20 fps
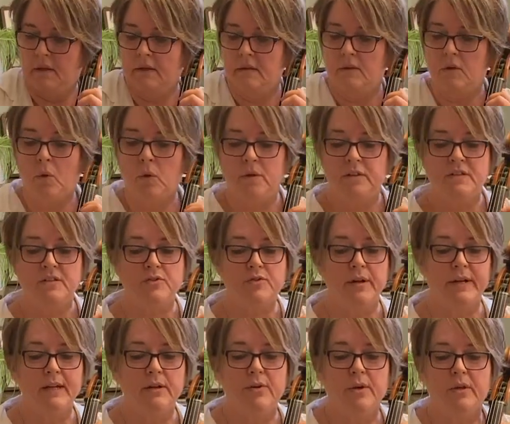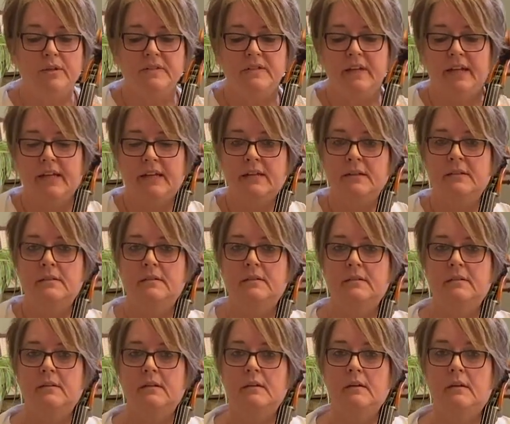All the string
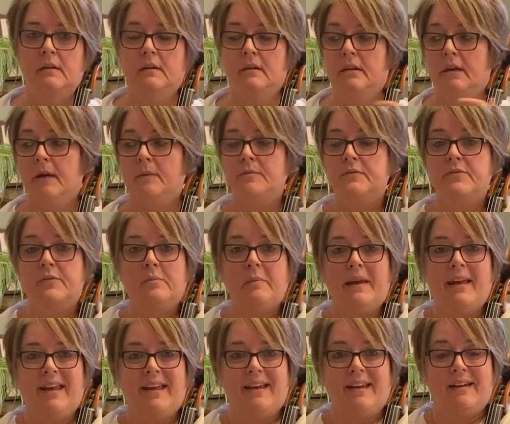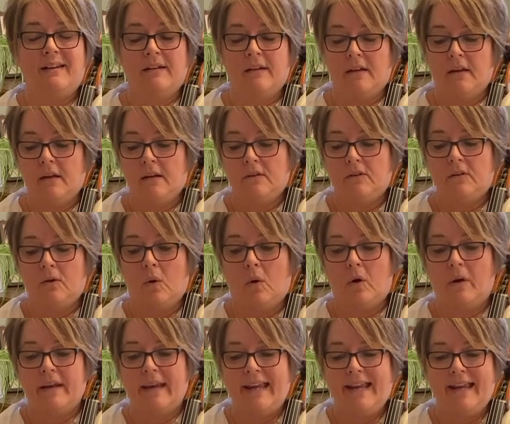crossing comes from here, not
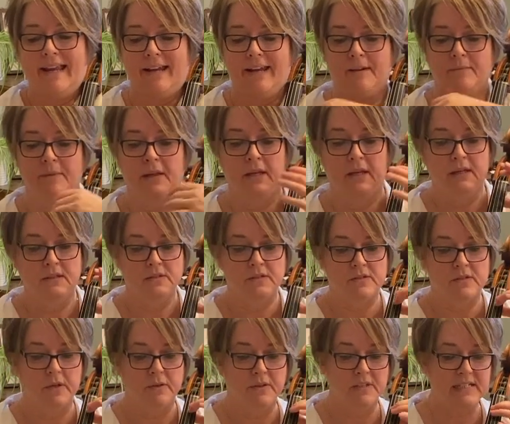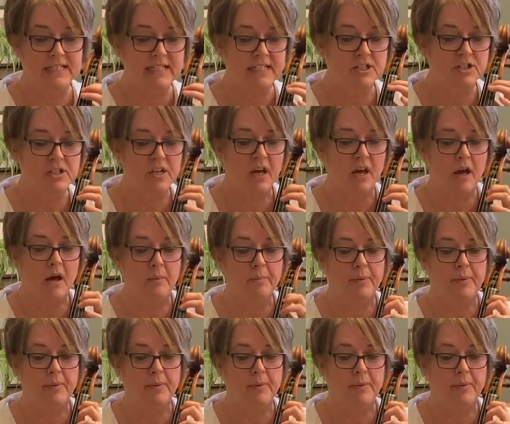here. So the D sharp,